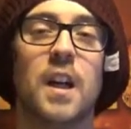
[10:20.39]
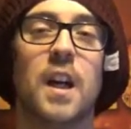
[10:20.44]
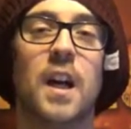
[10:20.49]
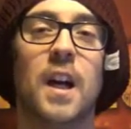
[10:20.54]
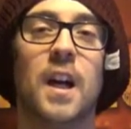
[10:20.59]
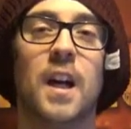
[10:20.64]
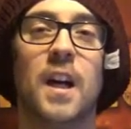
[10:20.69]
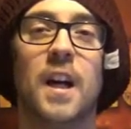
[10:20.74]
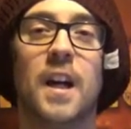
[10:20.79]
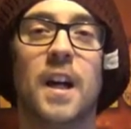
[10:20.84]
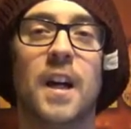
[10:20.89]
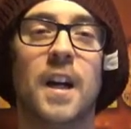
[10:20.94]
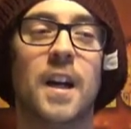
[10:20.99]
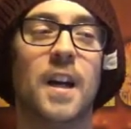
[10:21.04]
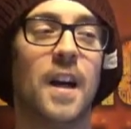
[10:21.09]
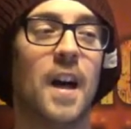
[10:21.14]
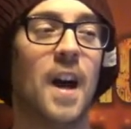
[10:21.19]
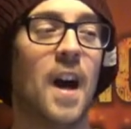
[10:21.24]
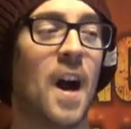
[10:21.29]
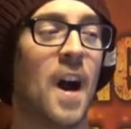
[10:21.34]

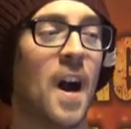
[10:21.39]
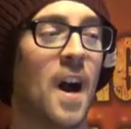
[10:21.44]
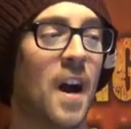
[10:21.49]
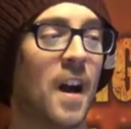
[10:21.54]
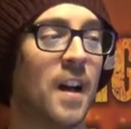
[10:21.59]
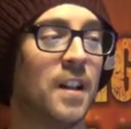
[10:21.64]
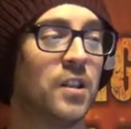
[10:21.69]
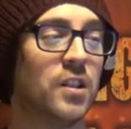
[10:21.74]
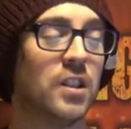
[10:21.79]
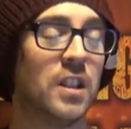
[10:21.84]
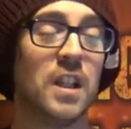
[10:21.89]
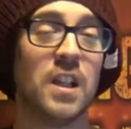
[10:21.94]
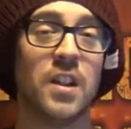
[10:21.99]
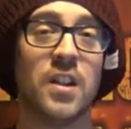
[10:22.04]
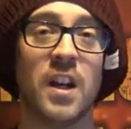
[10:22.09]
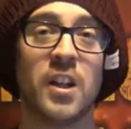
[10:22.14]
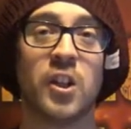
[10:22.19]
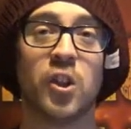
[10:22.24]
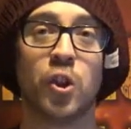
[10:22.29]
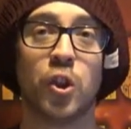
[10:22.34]
Uh, and he
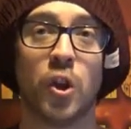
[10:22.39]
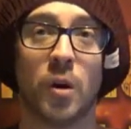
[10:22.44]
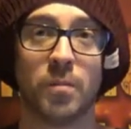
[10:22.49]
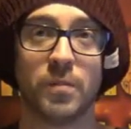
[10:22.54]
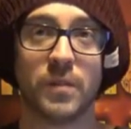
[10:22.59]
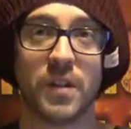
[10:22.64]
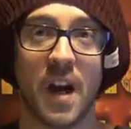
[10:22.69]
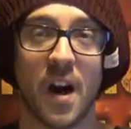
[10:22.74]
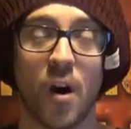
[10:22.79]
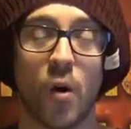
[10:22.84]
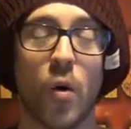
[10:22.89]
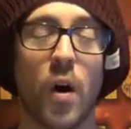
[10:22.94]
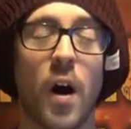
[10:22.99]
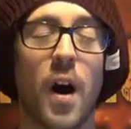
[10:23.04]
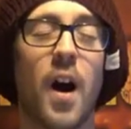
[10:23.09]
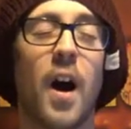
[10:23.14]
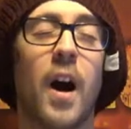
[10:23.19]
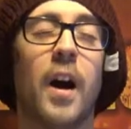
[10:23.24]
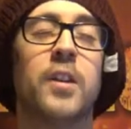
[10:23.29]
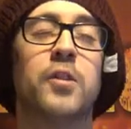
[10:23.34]
then jumped out
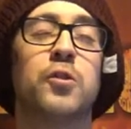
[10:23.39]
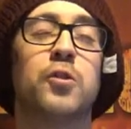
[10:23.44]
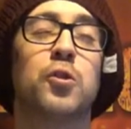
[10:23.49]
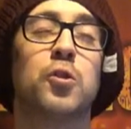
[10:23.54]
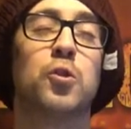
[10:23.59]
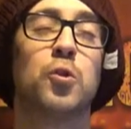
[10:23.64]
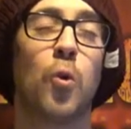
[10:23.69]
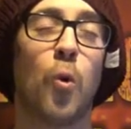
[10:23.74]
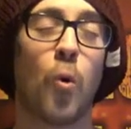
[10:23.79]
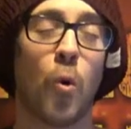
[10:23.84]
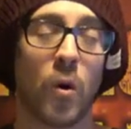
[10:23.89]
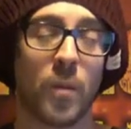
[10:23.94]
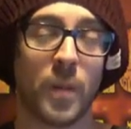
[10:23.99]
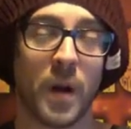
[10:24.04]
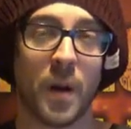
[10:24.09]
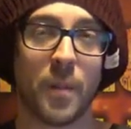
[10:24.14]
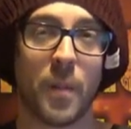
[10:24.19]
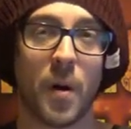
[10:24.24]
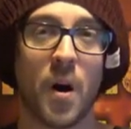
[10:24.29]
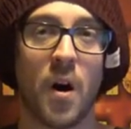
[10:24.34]
and tore me
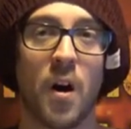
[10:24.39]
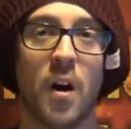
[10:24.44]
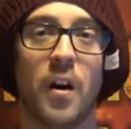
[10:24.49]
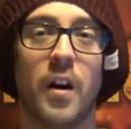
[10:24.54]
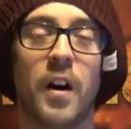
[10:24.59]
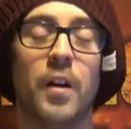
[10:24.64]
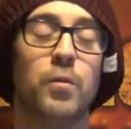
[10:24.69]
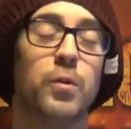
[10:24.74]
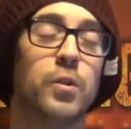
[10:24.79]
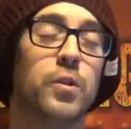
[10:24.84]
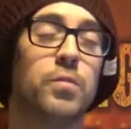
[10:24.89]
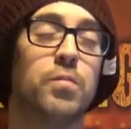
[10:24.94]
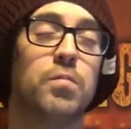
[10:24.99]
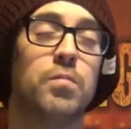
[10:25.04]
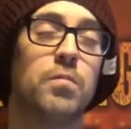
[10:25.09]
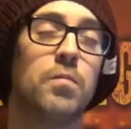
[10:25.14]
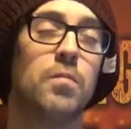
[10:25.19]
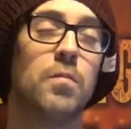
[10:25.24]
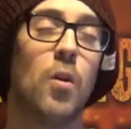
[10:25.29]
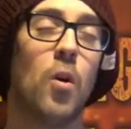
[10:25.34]
apart. It was
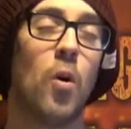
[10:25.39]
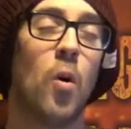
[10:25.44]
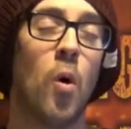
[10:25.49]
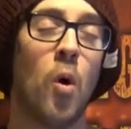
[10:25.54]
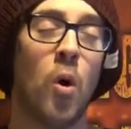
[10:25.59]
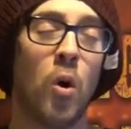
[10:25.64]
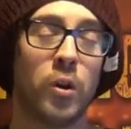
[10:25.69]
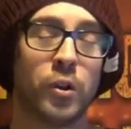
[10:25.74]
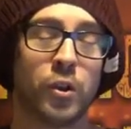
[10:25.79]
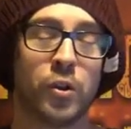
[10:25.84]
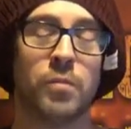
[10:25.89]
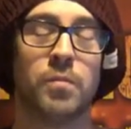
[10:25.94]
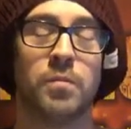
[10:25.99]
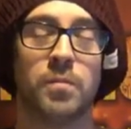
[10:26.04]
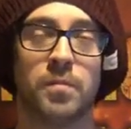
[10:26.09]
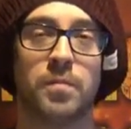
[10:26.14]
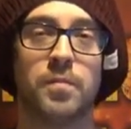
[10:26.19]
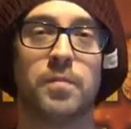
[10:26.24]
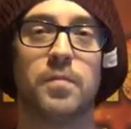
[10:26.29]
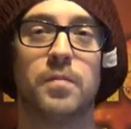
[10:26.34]

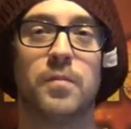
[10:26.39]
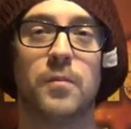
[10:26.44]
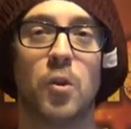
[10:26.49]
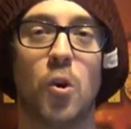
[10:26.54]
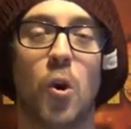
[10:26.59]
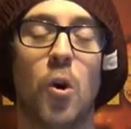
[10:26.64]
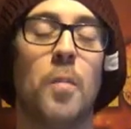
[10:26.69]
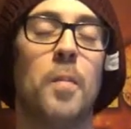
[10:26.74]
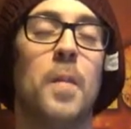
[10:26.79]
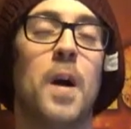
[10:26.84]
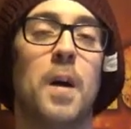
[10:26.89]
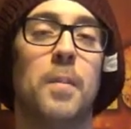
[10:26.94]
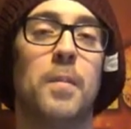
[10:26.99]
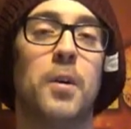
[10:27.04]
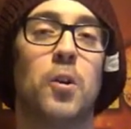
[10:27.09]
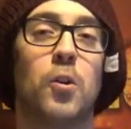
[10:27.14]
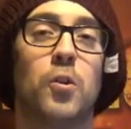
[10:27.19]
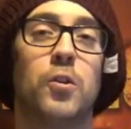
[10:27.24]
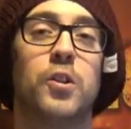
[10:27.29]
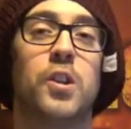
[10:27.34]
awesome combat
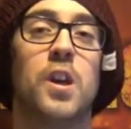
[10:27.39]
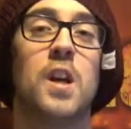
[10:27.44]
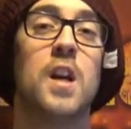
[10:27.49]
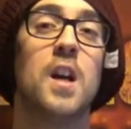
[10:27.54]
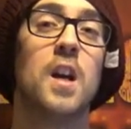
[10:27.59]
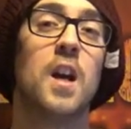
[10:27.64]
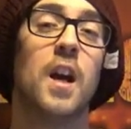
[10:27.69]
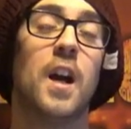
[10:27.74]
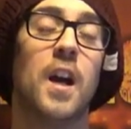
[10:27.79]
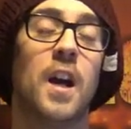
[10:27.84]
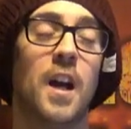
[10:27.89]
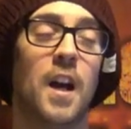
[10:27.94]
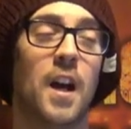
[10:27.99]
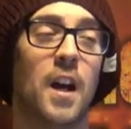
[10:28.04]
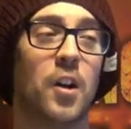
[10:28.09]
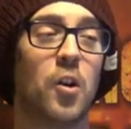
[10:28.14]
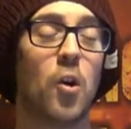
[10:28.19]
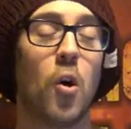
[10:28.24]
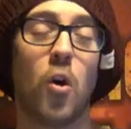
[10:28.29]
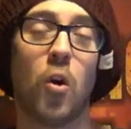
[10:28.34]
because
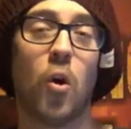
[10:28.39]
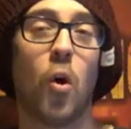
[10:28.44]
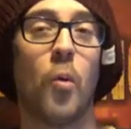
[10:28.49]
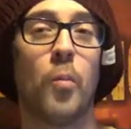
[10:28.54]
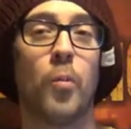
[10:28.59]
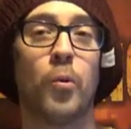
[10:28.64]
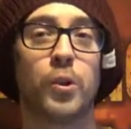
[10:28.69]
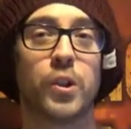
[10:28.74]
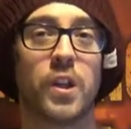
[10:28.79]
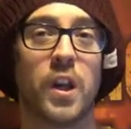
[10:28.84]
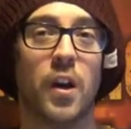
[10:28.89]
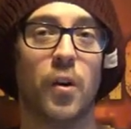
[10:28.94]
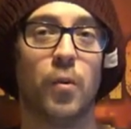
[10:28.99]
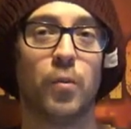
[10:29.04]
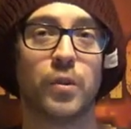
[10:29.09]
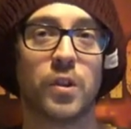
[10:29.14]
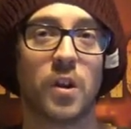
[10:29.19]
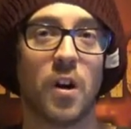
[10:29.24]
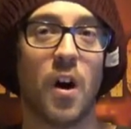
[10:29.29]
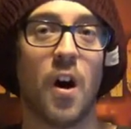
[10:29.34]
uh, Cole almost
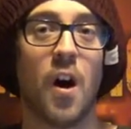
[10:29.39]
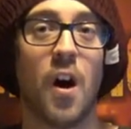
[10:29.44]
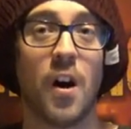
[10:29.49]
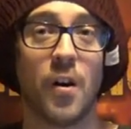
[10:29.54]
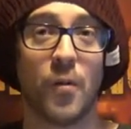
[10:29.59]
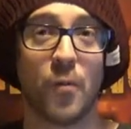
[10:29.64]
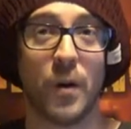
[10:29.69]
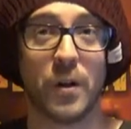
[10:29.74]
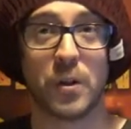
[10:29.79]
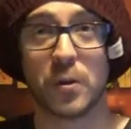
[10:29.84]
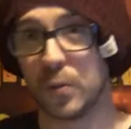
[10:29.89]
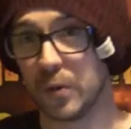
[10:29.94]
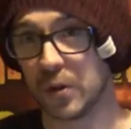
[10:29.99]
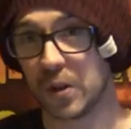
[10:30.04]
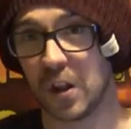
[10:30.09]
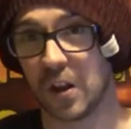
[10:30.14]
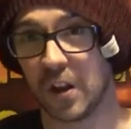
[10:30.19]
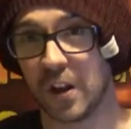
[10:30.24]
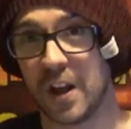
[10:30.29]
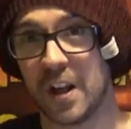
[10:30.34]
killed Kharn, which
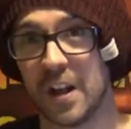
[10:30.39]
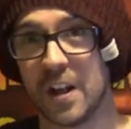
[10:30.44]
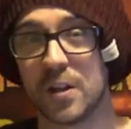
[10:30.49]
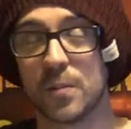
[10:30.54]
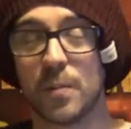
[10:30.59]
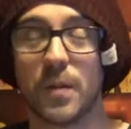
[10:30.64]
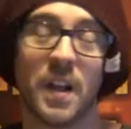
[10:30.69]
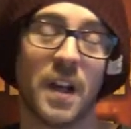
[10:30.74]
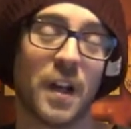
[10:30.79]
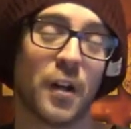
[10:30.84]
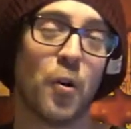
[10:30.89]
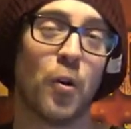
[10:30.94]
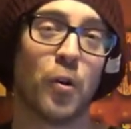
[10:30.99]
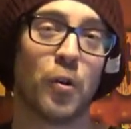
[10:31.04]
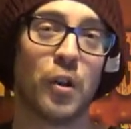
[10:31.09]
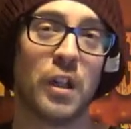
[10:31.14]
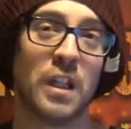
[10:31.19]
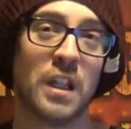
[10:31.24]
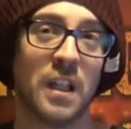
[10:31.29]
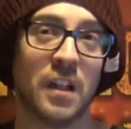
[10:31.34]
was hilarious, but then I got
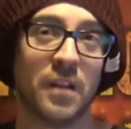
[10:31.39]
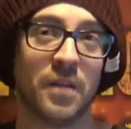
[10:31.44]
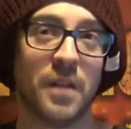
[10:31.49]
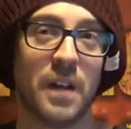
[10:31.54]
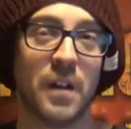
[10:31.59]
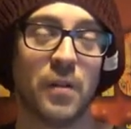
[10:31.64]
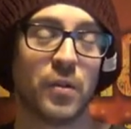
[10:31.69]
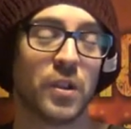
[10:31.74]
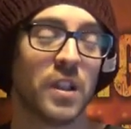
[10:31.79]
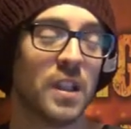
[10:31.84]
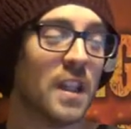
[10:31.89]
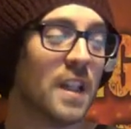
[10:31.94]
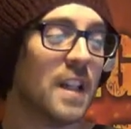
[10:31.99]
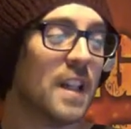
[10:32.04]
greedy and failed.